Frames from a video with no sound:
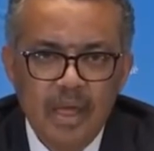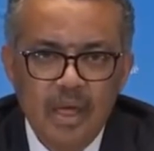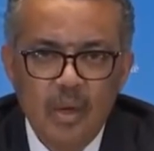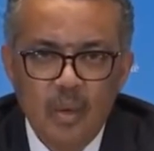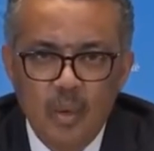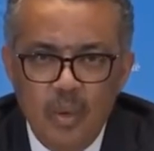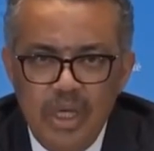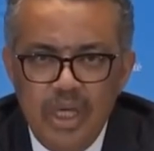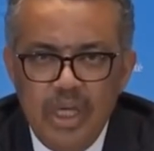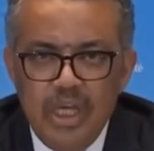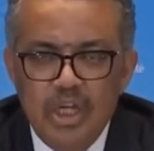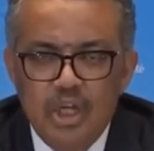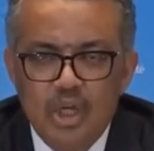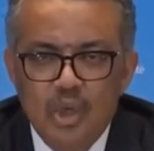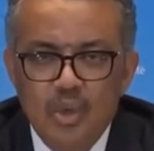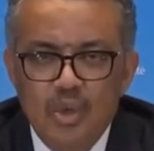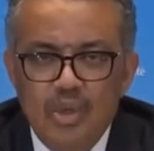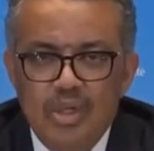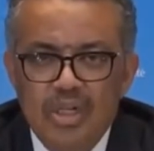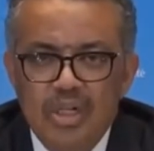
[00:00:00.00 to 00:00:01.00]
We
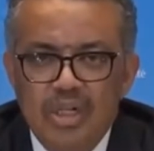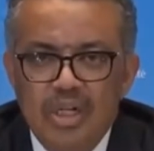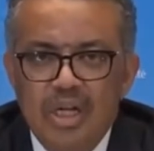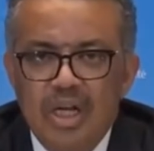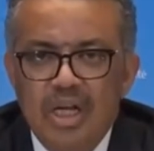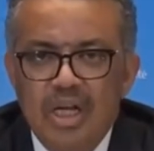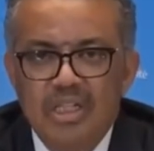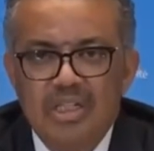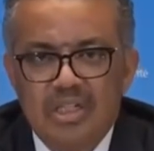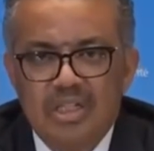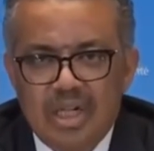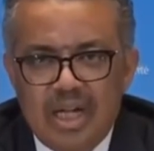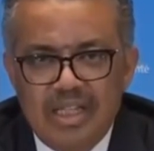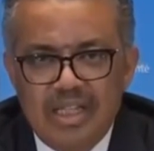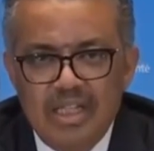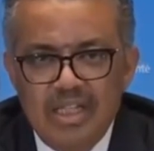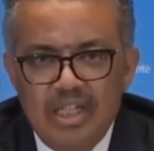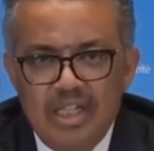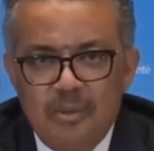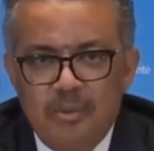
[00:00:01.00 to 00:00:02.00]
issued a
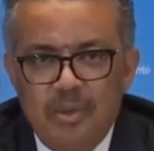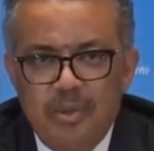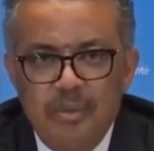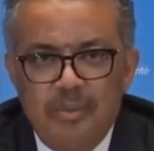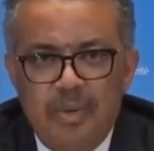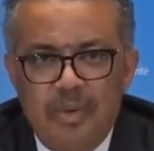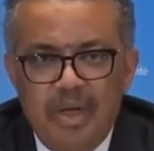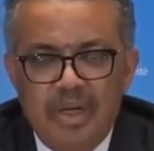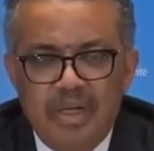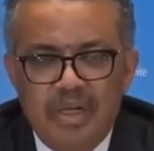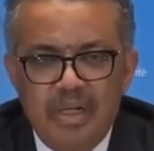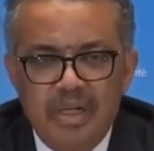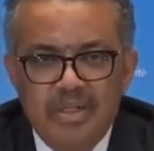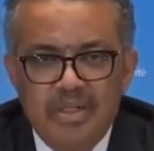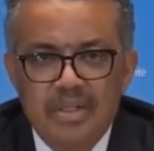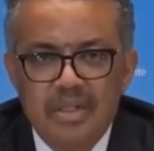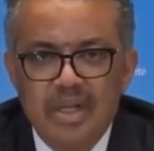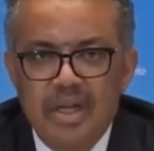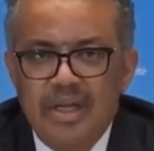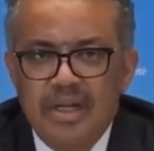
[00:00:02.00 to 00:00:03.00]
strategic
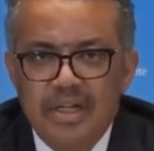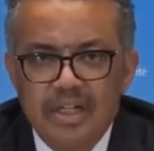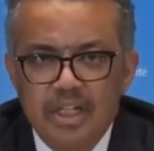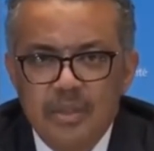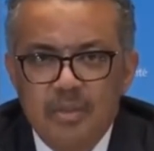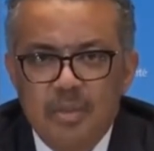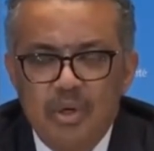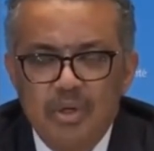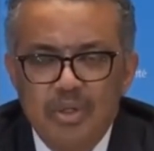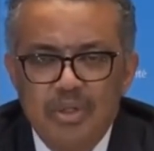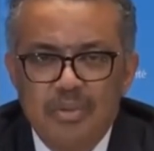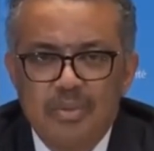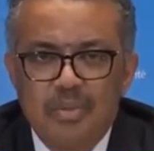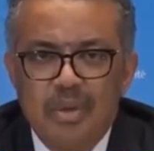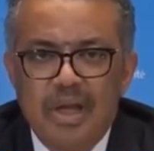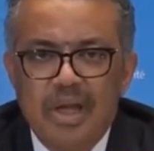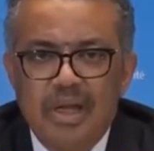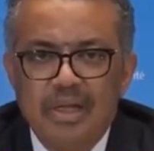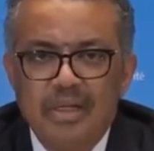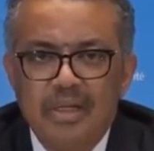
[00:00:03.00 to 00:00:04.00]
preparedness and response
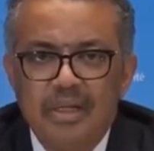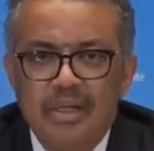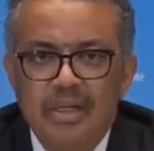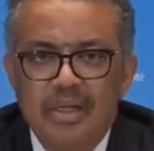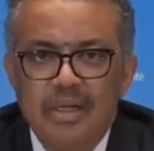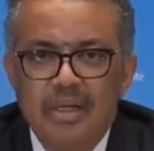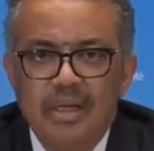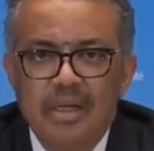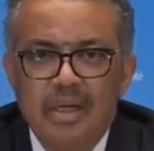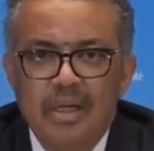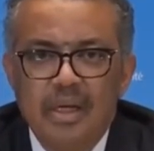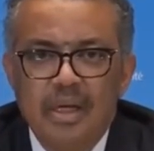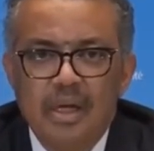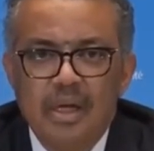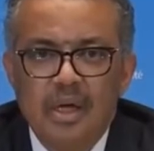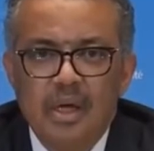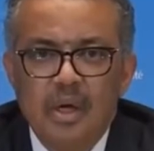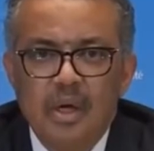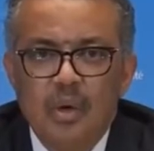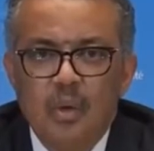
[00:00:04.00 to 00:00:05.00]
plan,
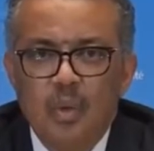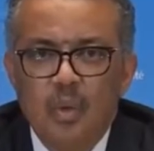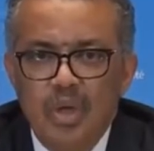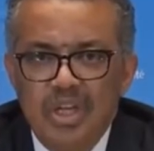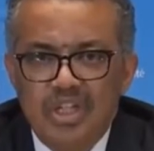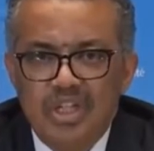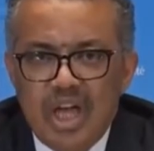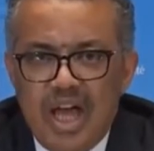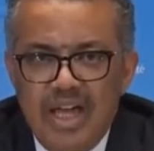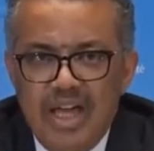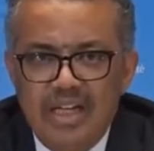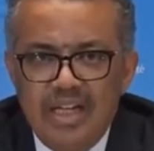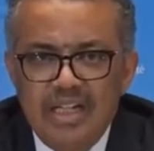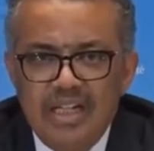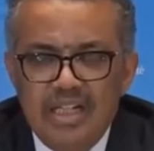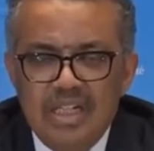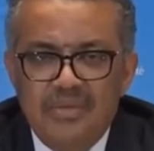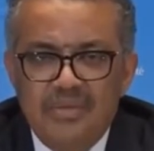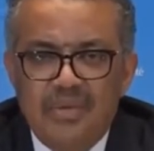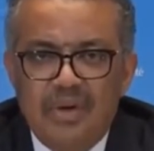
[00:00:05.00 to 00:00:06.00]
which
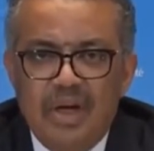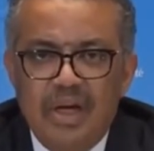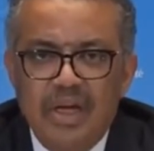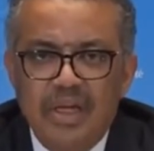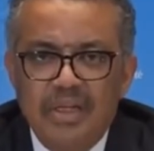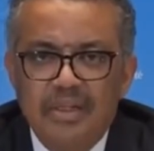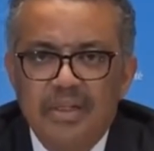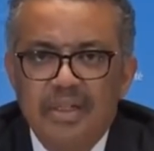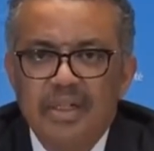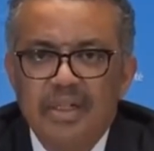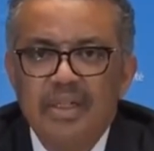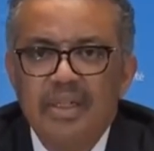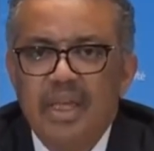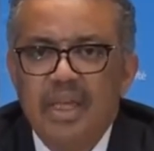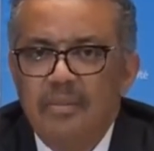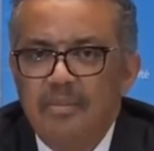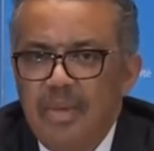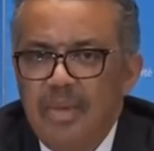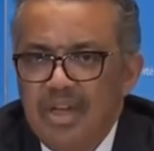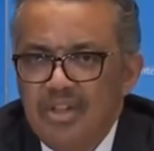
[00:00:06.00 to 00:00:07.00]
identified
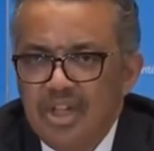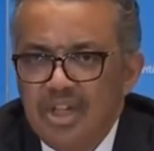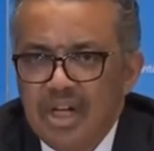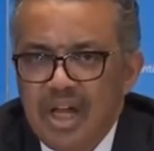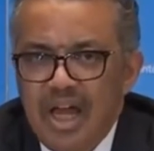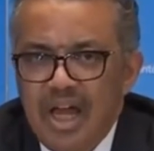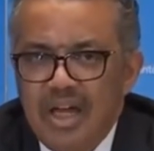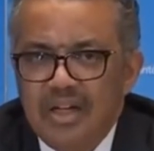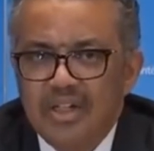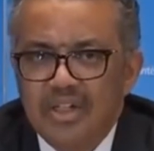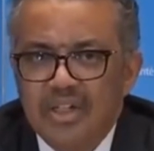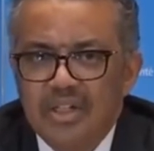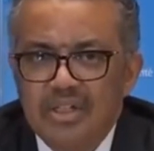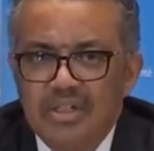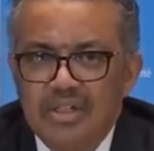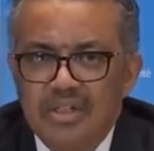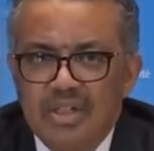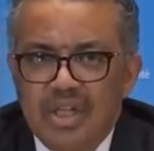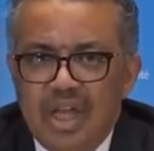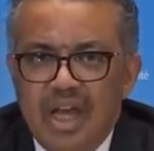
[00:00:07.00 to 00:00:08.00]
the major
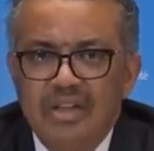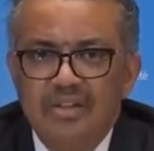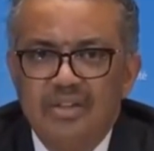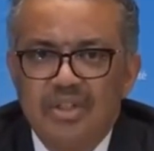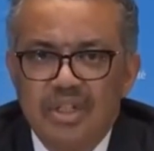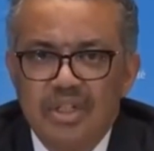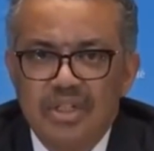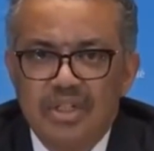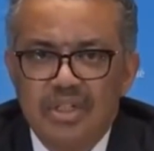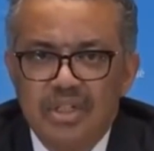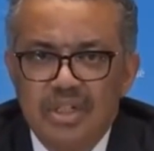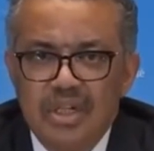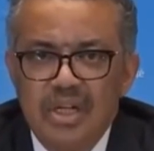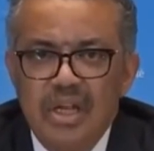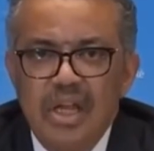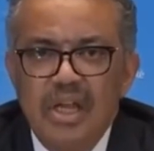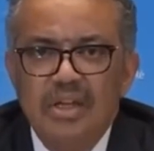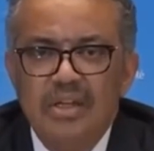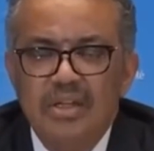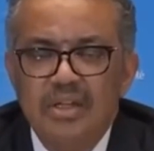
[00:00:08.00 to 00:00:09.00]
actions countries
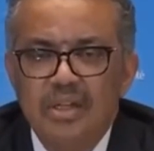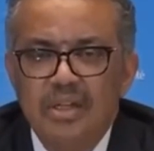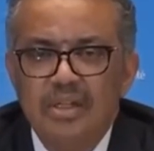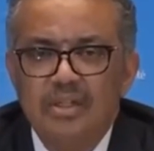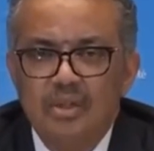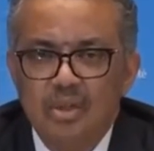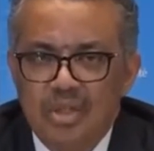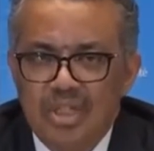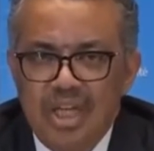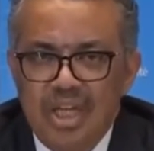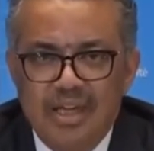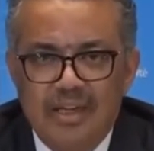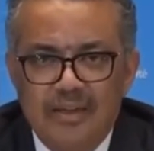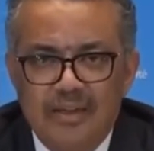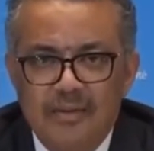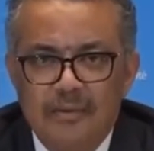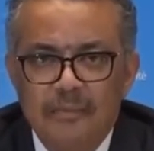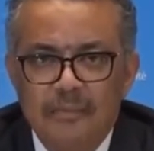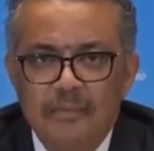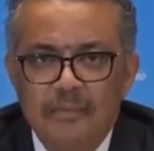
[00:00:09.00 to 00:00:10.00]
need to take